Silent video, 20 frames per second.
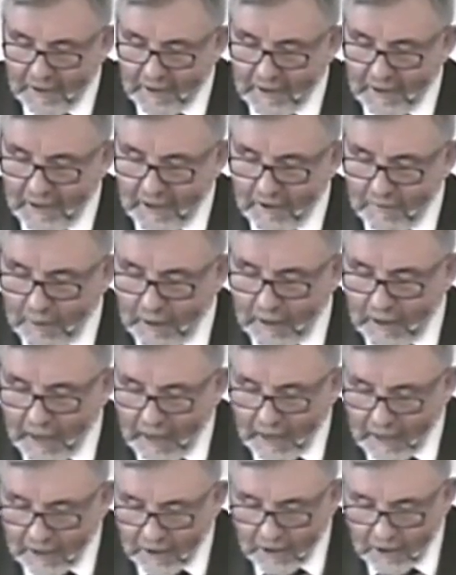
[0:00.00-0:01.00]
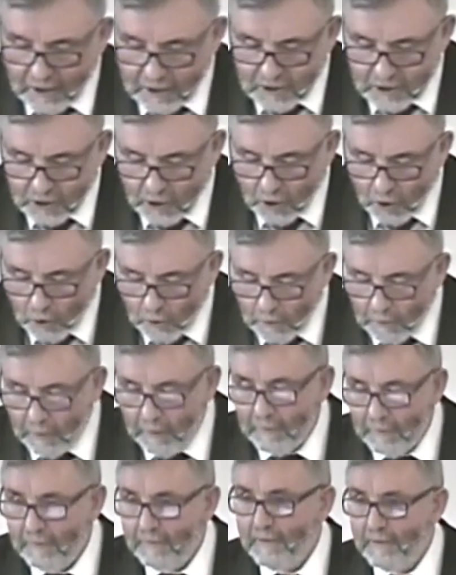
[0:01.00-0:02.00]
give me endless hope
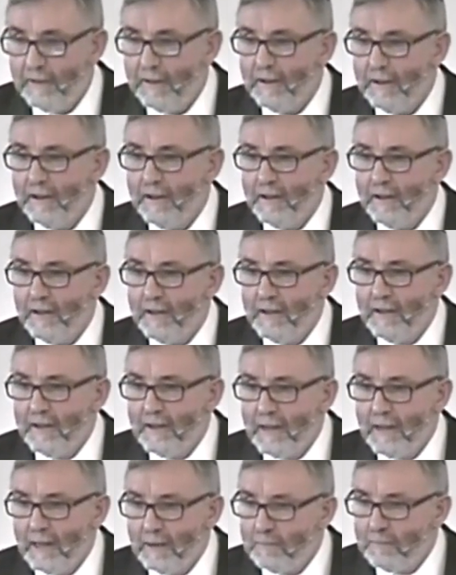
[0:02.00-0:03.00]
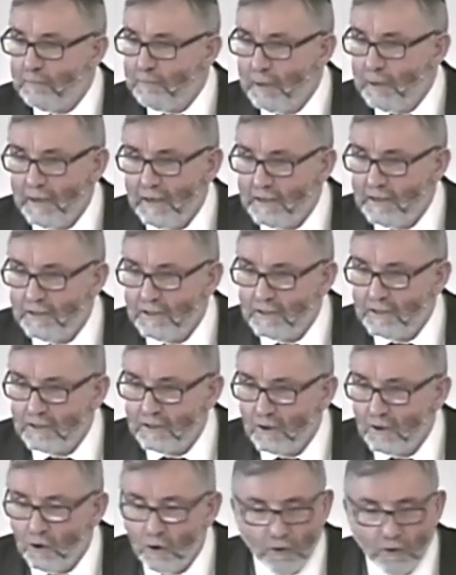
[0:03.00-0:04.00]
and peace.
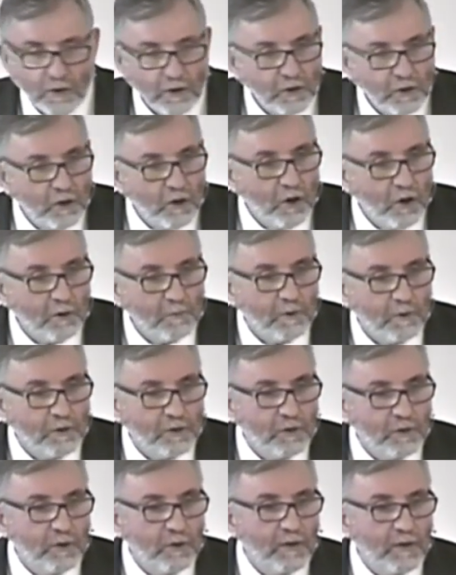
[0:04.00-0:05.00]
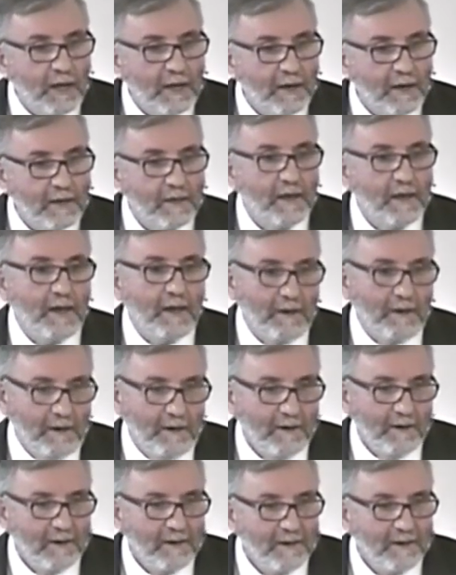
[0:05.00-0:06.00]
Oh, that God would do that again
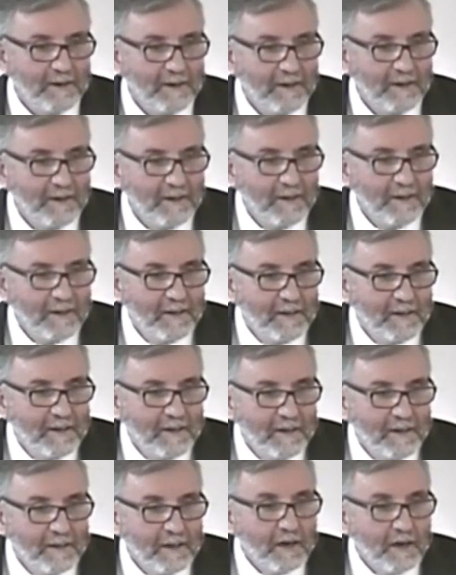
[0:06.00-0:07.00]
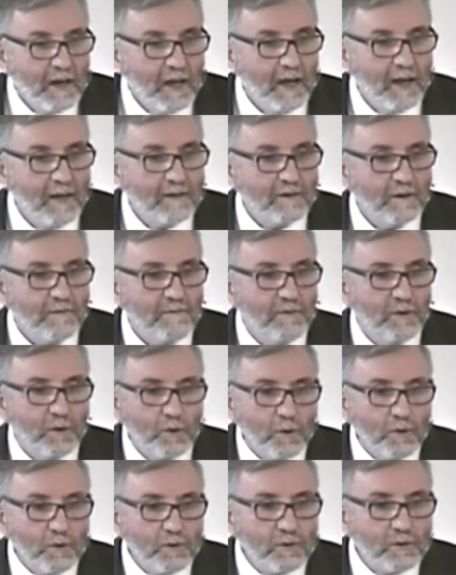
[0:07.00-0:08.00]
in the lives of
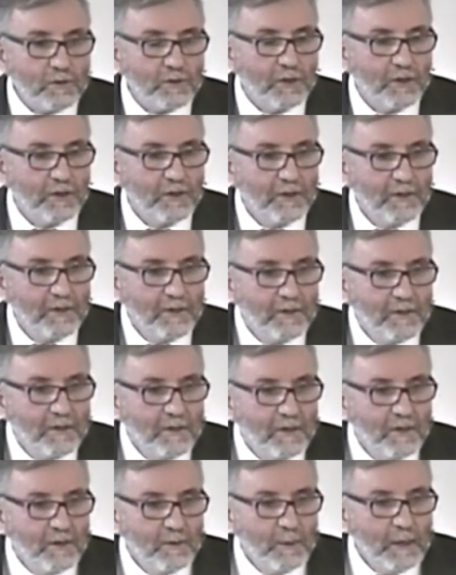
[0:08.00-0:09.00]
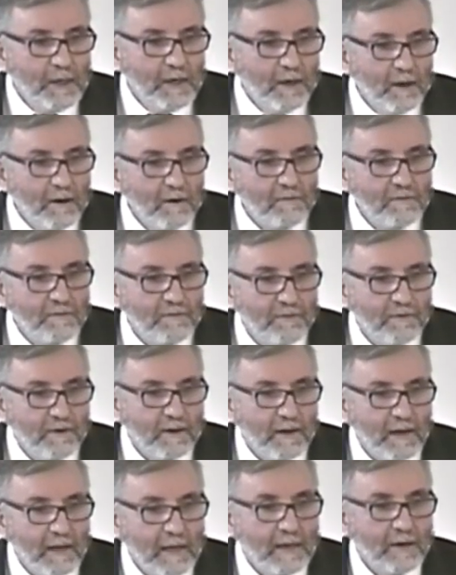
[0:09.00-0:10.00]
those who we love
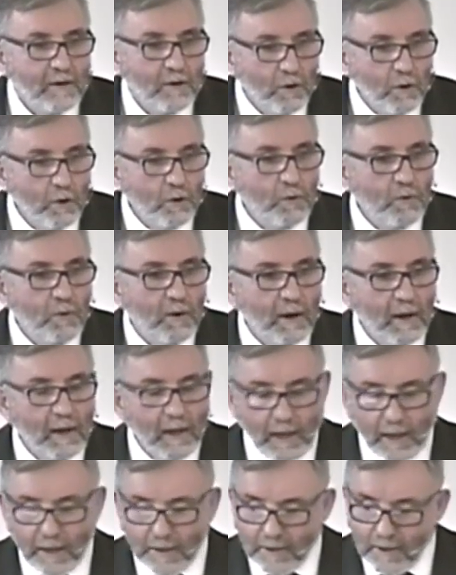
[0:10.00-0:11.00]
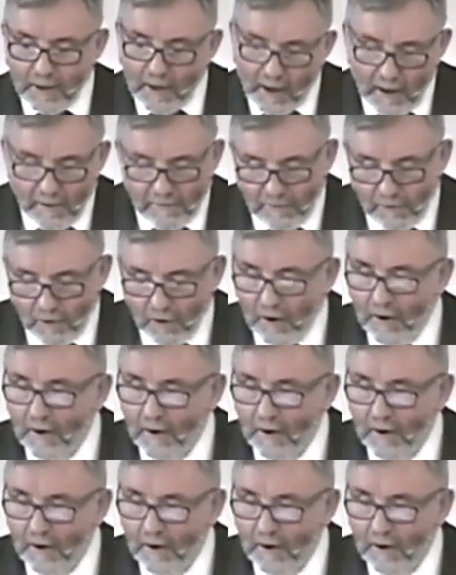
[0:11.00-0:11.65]
and know and care for.